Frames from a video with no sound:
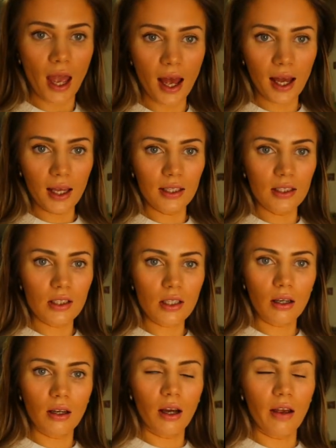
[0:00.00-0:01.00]
And
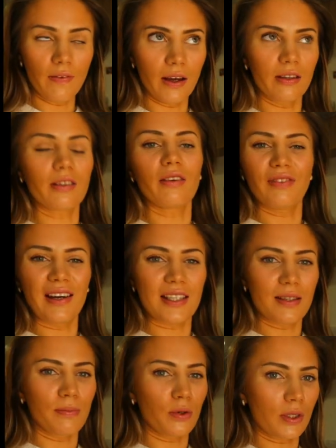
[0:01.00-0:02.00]
I found a fairly
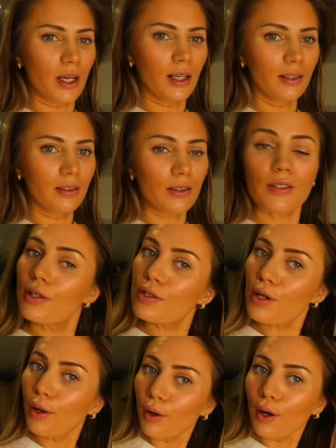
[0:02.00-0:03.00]
simple dance, and
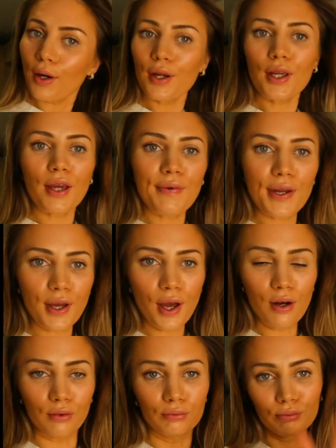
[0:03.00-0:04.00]
so I'm going to give it a
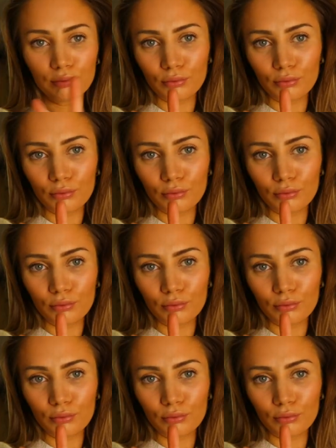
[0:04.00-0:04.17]
go.